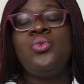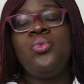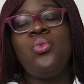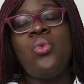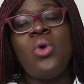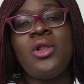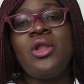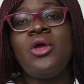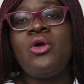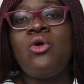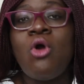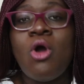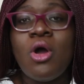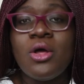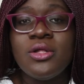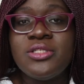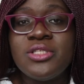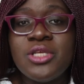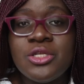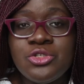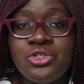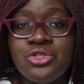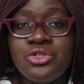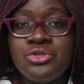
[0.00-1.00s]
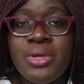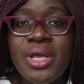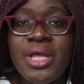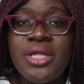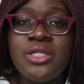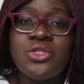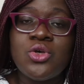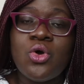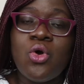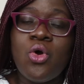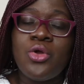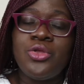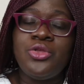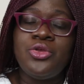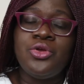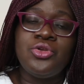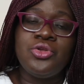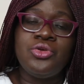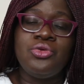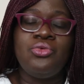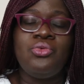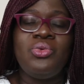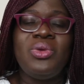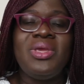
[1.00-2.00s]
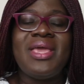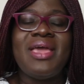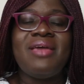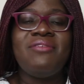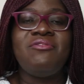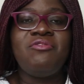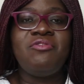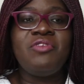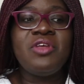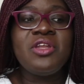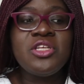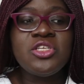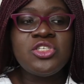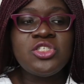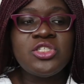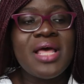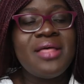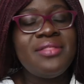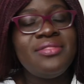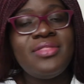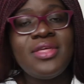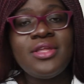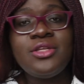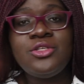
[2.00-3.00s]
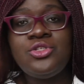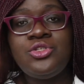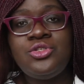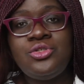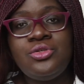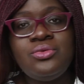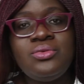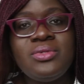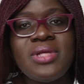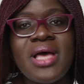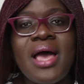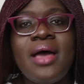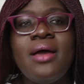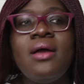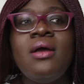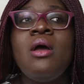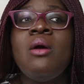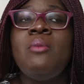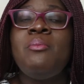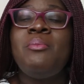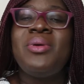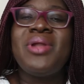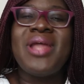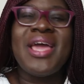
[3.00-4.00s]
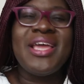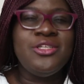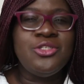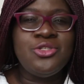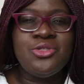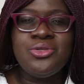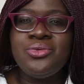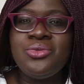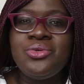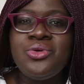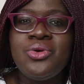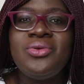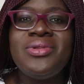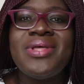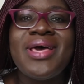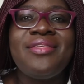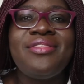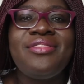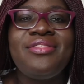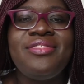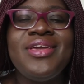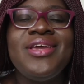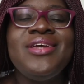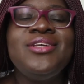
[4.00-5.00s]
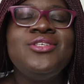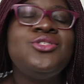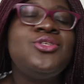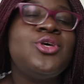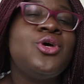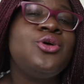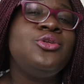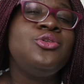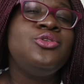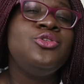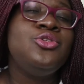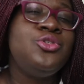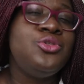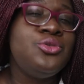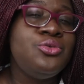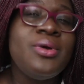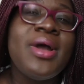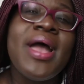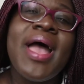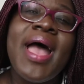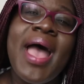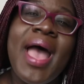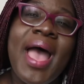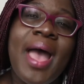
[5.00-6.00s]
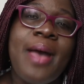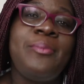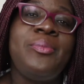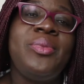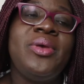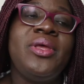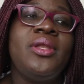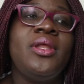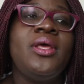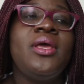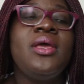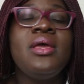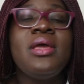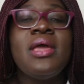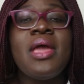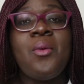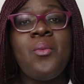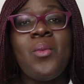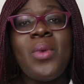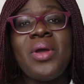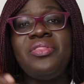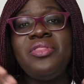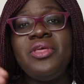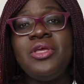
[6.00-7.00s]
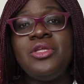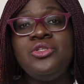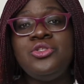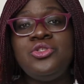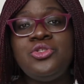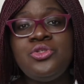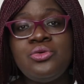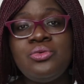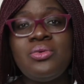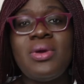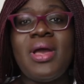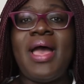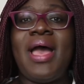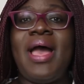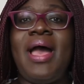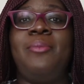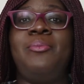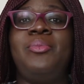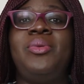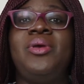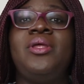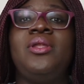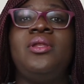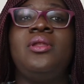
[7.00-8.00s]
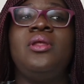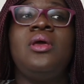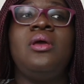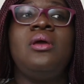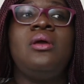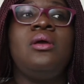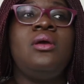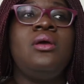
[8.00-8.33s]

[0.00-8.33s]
you want to concentrate on your degree and finish that, then do that. But I do know that things do happen. And when they do happen,